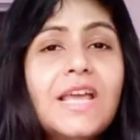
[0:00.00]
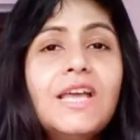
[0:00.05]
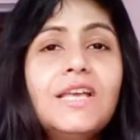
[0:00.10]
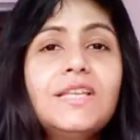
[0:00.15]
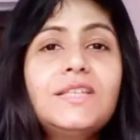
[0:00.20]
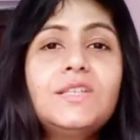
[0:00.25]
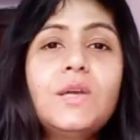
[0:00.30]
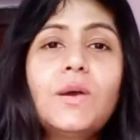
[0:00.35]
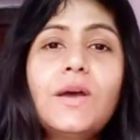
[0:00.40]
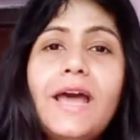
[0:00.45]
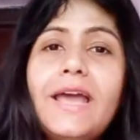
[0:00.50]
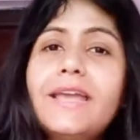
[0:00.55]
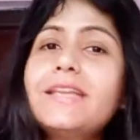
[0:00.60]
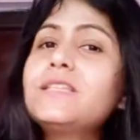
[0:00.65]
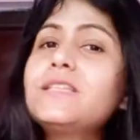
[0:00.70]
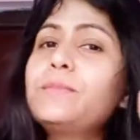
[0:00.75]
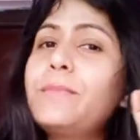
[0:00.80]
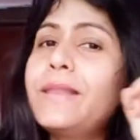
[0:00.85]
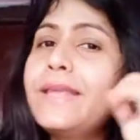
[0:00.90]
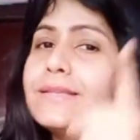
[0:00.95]
So
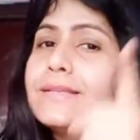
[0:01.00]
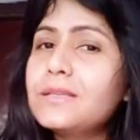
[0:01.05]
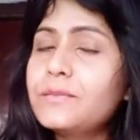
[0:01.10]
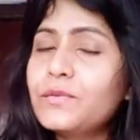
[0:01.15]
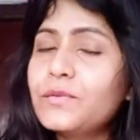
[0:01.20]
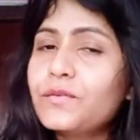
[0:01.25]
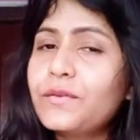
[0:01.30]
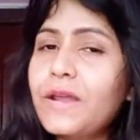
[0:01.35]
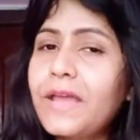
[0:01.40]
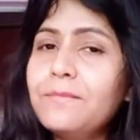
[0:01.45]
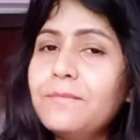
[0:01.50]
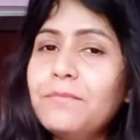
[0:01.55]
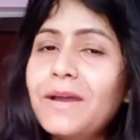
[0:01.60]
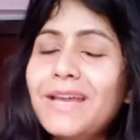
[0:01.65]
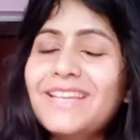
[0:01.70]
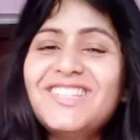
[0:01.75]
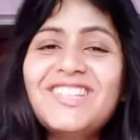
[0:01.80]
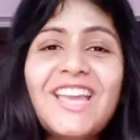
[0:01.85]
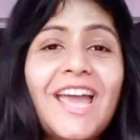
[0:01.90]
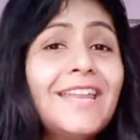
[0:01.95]
guys, please subscribe
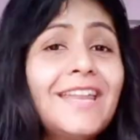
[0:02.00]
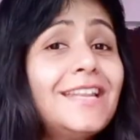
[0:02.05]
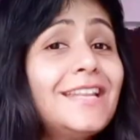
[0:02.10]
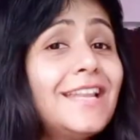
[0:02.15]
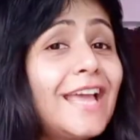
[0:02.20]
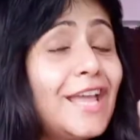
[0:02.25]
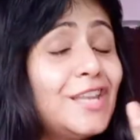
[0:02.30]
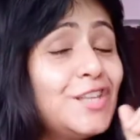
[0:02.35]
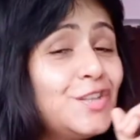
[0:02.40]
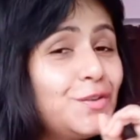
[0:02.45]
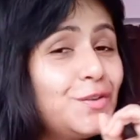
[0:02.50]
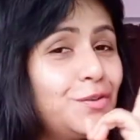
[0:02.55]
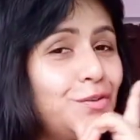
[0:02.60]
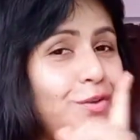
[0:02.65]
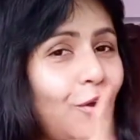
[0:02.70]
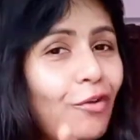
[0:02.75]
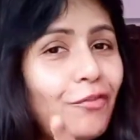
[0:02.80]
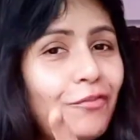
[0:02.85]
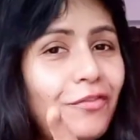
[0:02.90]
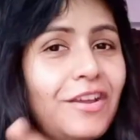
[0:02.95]
my channel and do
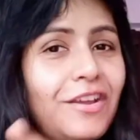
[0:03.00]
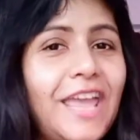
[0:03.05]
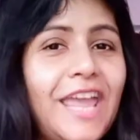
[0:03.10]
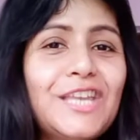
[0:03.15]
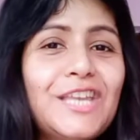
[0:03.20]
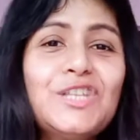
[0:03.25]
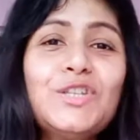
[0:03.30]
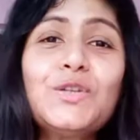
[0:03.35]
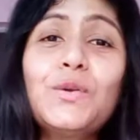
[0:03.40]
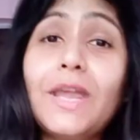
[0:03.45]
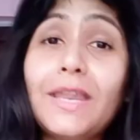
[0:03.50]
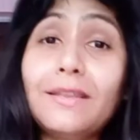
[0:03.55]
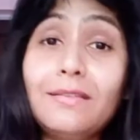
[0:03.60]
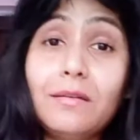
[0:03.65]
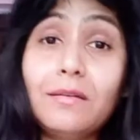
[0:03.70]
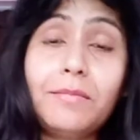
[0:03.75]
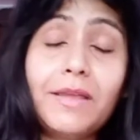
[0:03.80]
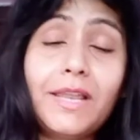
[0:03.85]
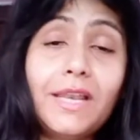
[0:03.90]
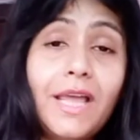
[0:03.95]
not forget to hit
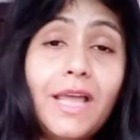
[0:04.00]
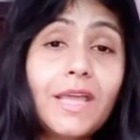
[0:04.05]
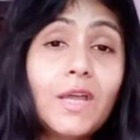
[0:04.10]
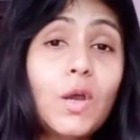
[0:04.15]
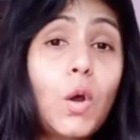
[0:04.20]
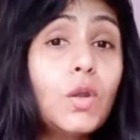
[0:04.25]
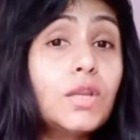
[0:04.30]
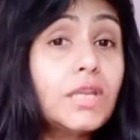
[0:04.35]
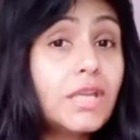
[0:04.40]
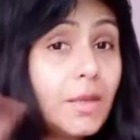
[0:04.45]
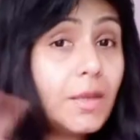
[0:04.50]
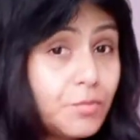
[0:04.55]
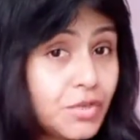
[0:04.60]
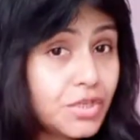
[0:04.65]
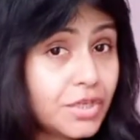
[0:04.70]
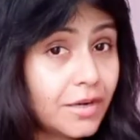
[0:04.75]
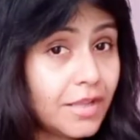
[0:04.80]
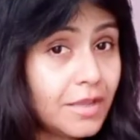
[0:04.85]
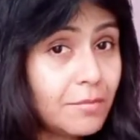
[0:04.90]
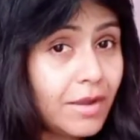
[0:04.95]
the bell icon. Keep
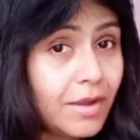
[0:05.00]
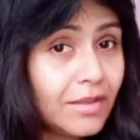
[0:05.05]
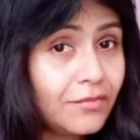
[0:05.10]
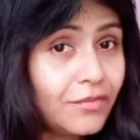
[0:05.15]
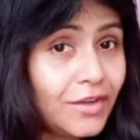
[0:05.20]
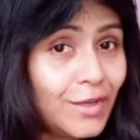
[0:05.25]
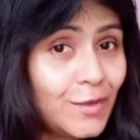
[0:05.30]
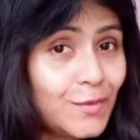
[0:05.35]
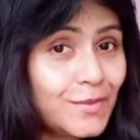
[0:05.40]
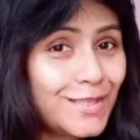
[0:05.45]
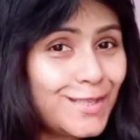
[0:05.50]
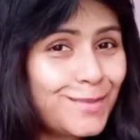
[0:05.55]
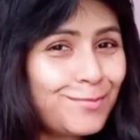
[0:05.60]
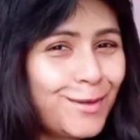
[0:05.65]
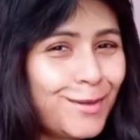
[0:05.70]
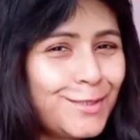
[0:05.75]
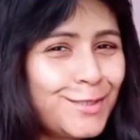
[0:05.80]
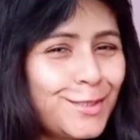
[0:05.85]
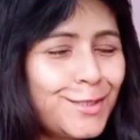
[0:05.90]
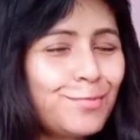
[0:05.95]
sharing my videos as
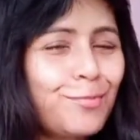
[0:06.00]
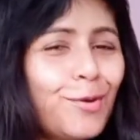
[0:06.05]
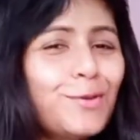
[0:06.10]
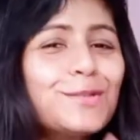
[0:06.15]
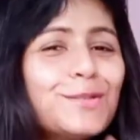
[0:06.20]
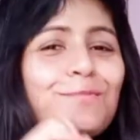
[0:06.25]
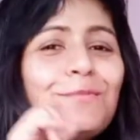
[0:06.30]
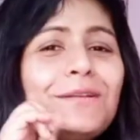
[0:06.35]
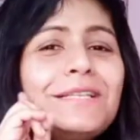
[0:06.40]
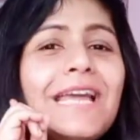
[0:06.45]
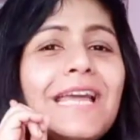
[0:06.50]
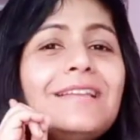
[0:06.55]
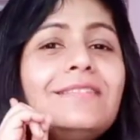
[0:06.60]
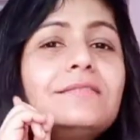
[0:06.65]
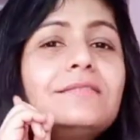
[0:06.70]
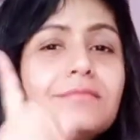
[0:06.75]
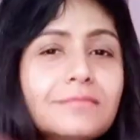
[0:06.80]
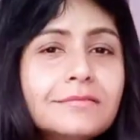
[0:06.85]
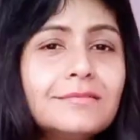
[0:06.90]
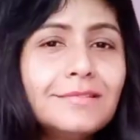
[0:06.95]
much as possible
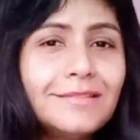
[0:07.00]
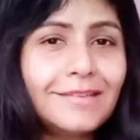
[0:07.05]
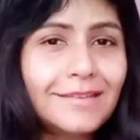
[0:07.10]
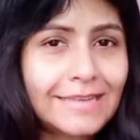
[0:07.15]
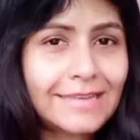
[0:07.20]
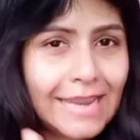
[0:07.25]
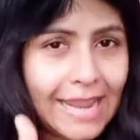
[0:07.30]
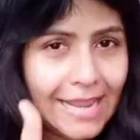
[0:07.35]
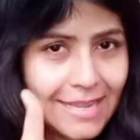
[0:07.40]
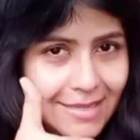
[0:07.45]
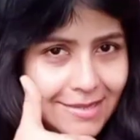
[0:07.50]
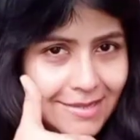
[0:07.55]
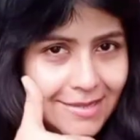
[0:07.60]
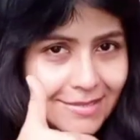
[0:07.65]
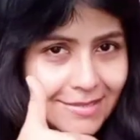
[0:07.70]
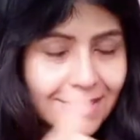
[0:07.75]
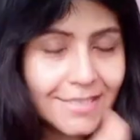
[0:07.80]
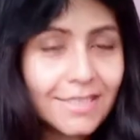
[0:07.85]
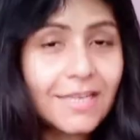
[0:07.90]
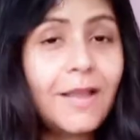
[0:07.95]
and like
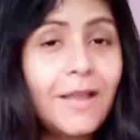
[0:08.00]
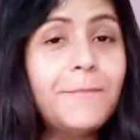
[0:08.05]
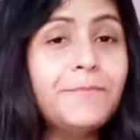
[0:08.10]
it.